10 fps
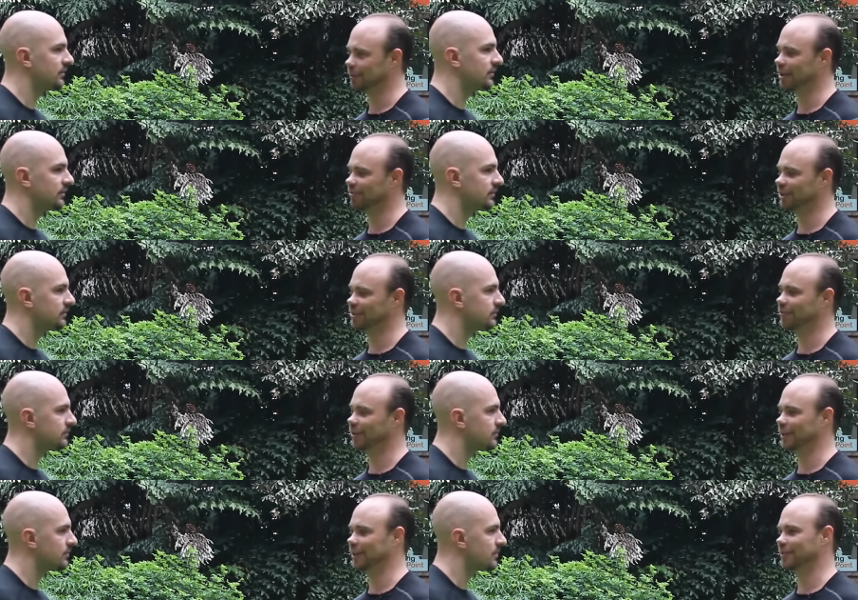Speaker 1: Like my first
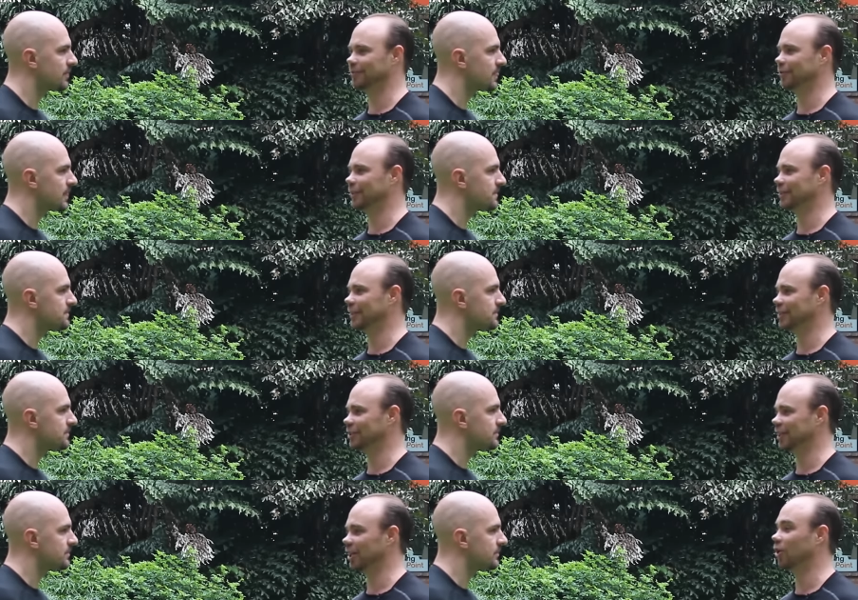four years of doing Tai
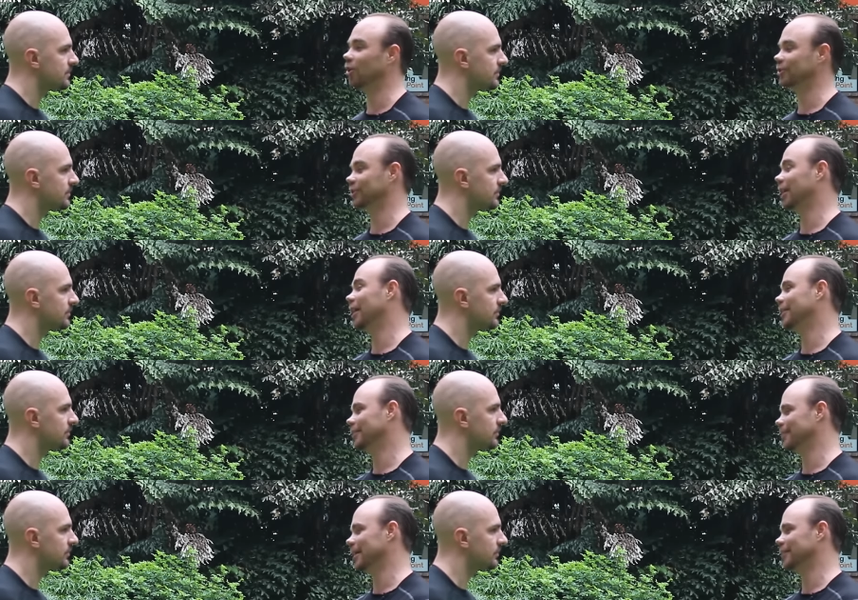Chi
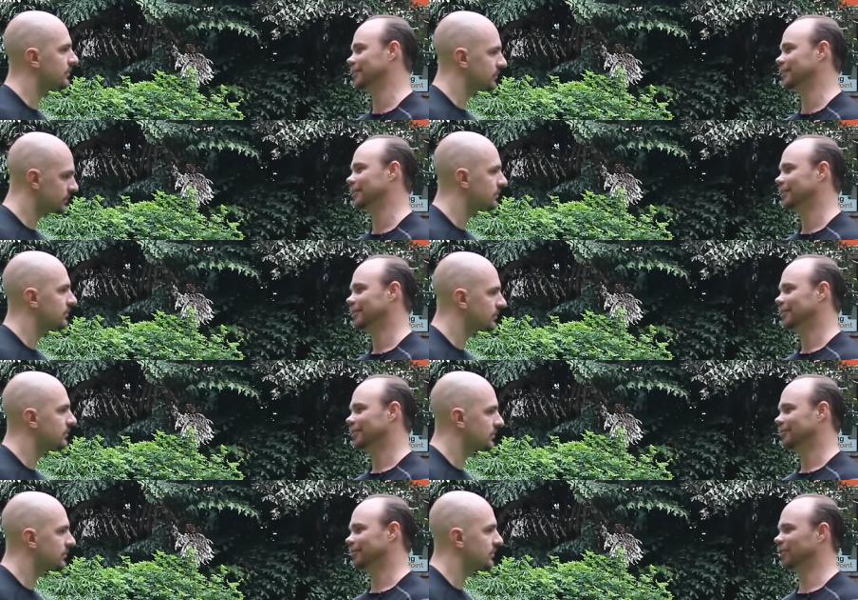alongside the mantis
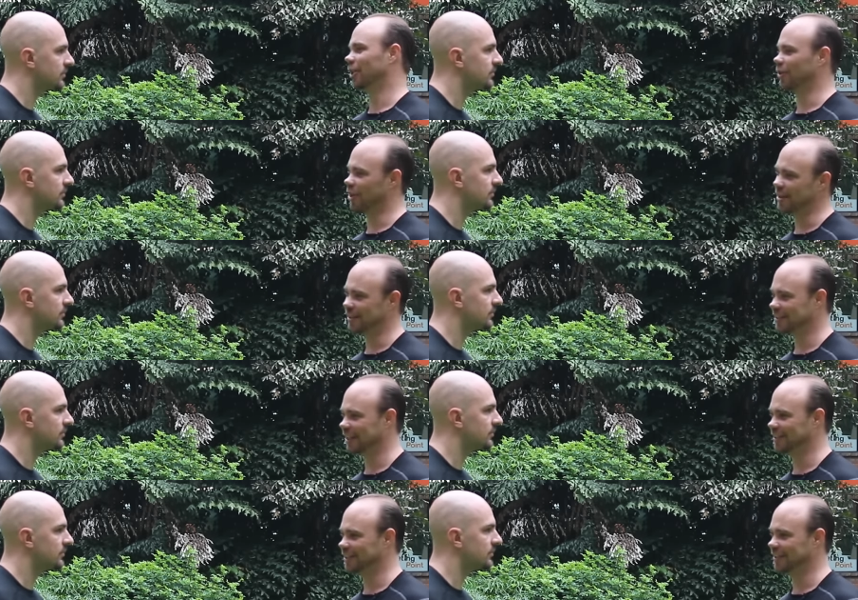was not authentic
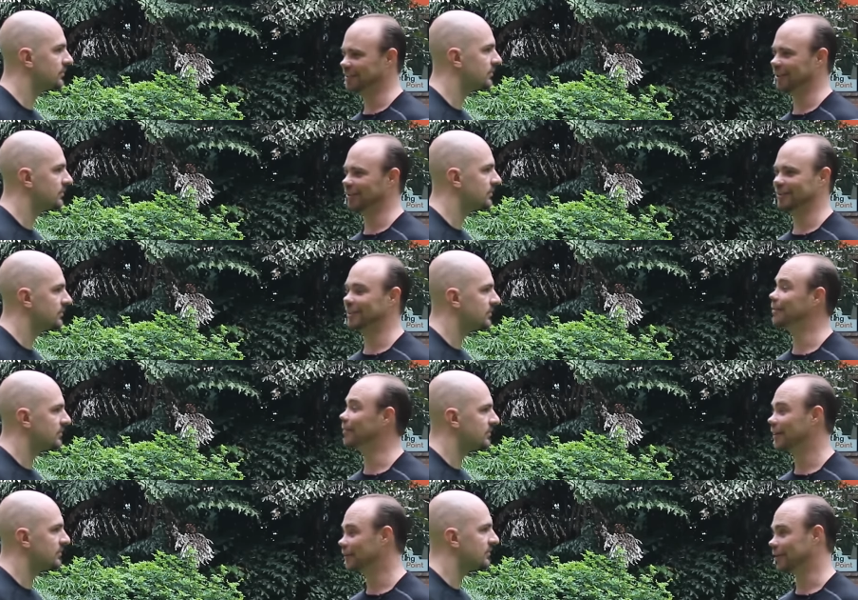Tai Chi, so it didn't
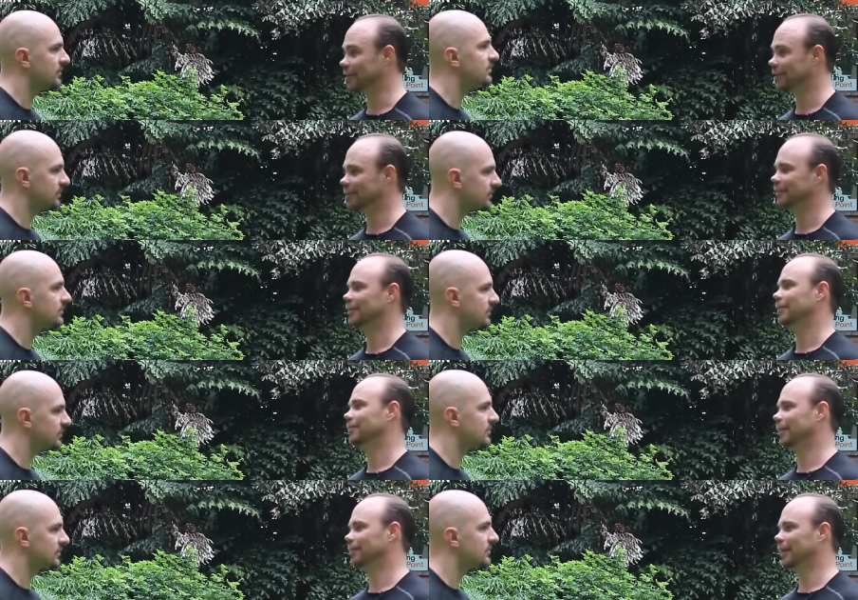matter.
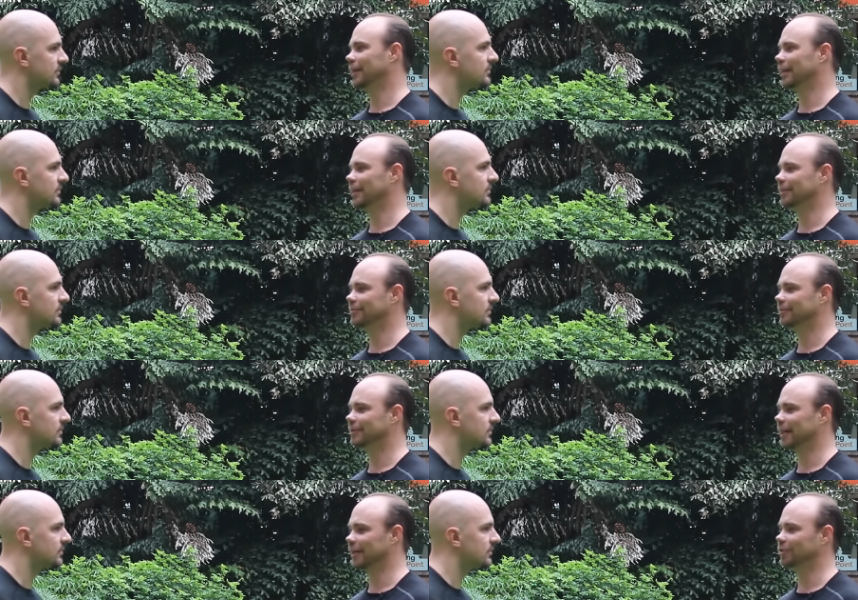But when I
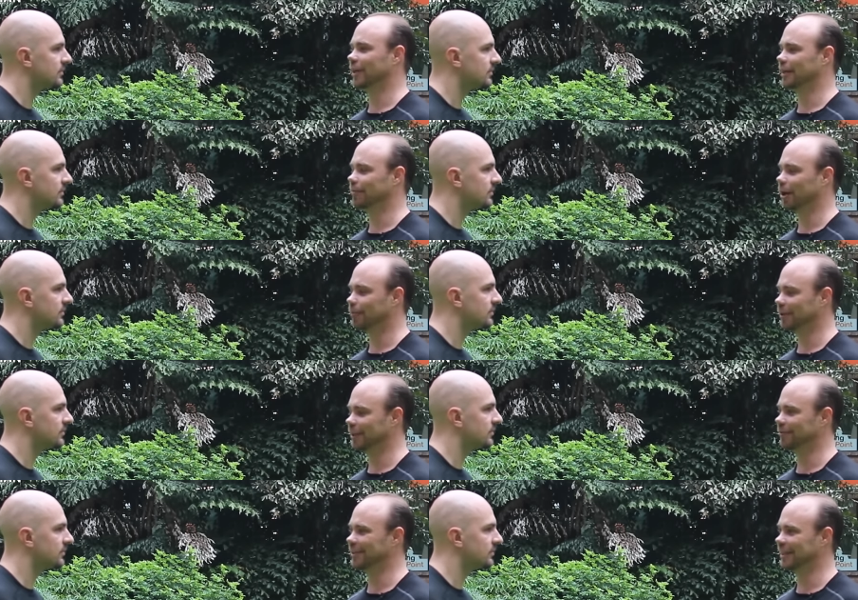started training
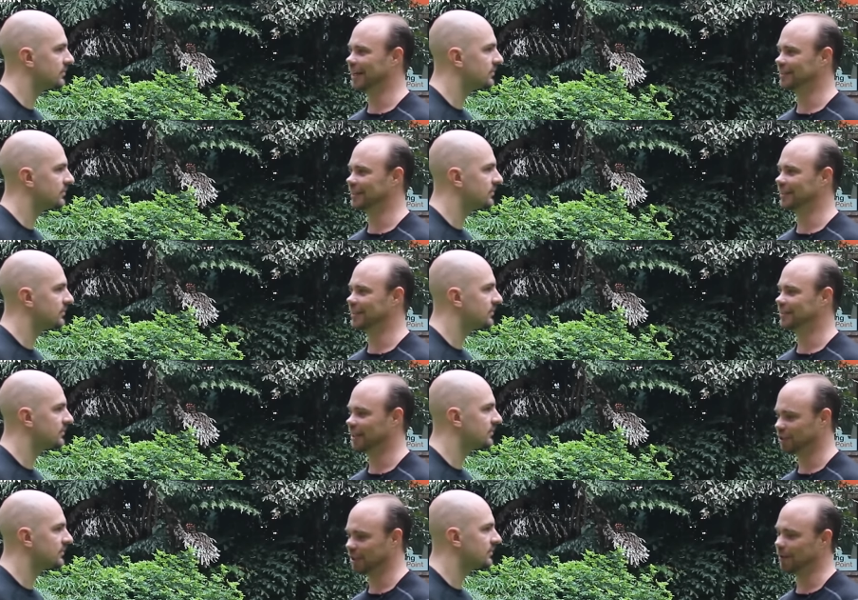properly and realizing that the
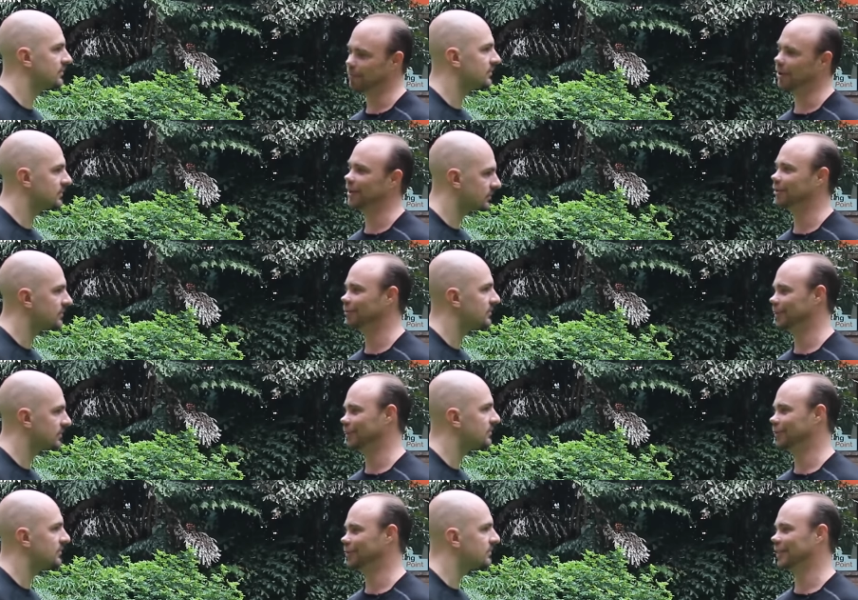tension in my body could be
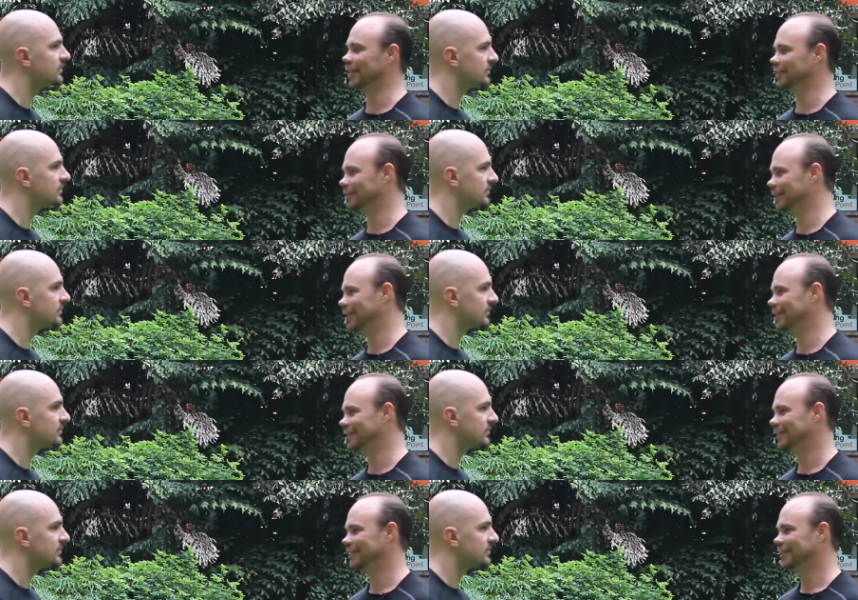used against me,
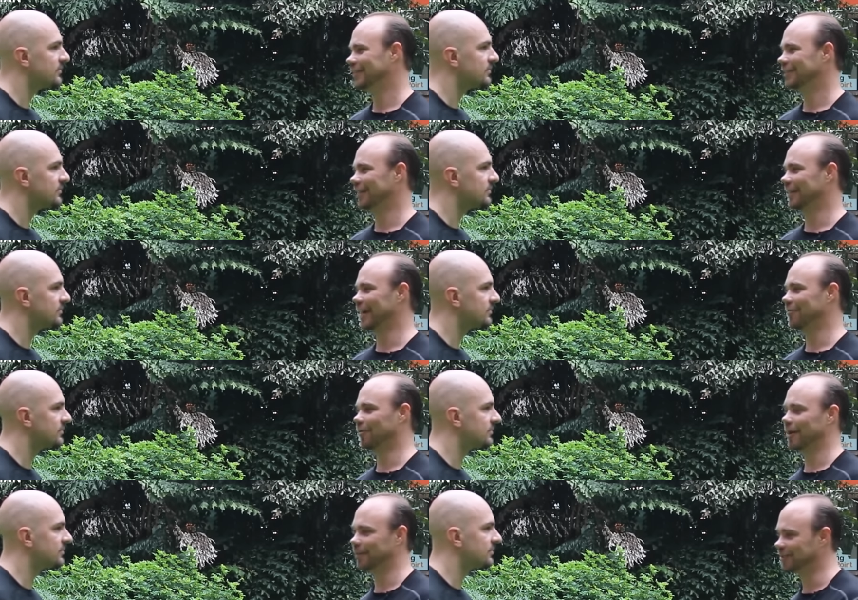that it gave
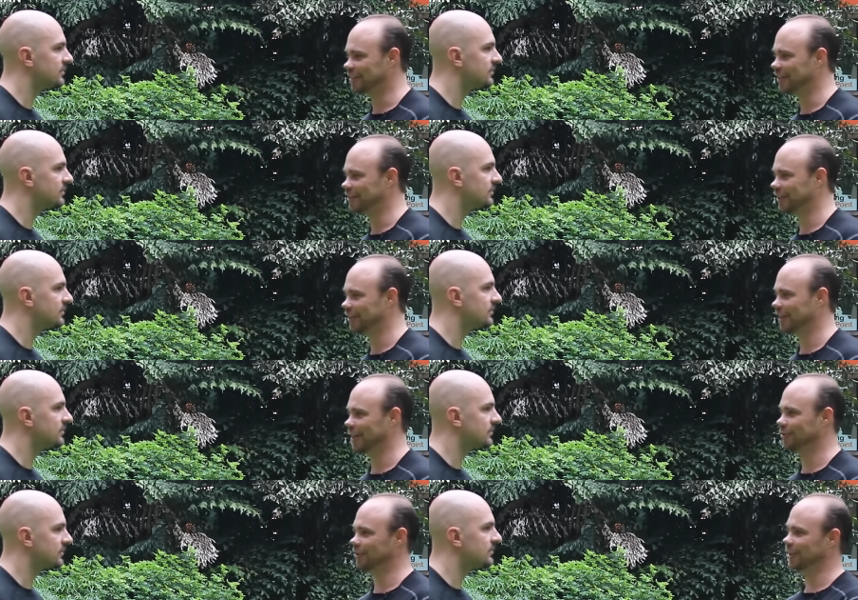away my center,
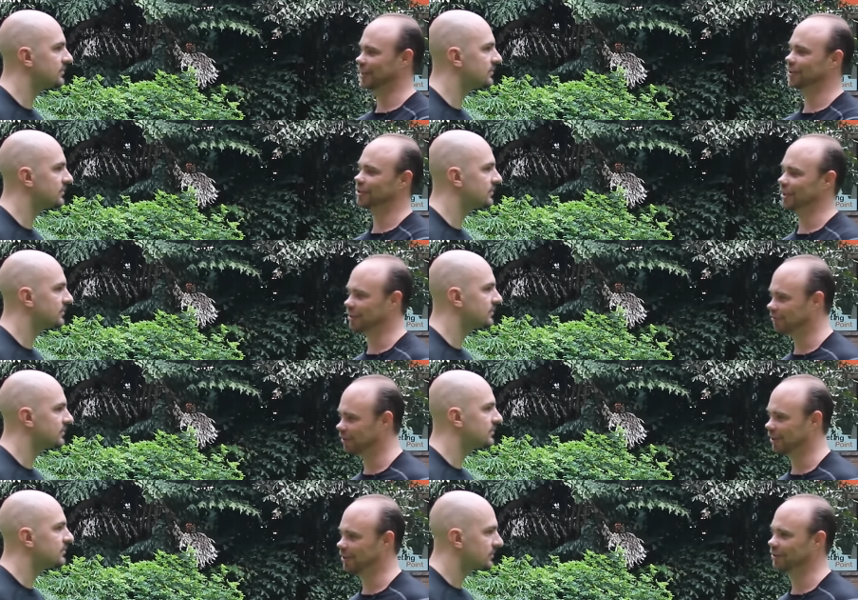that I couldn't get the chi to
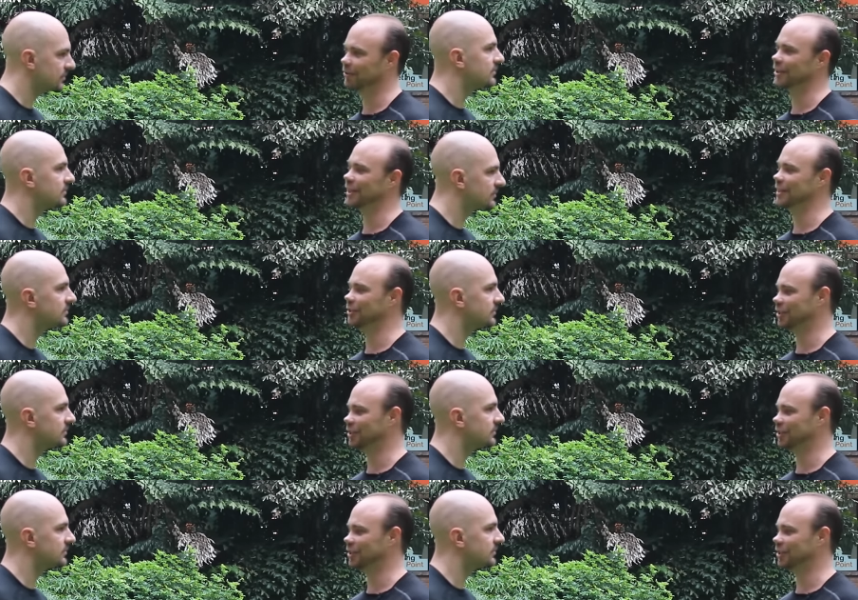flow, couldn't get the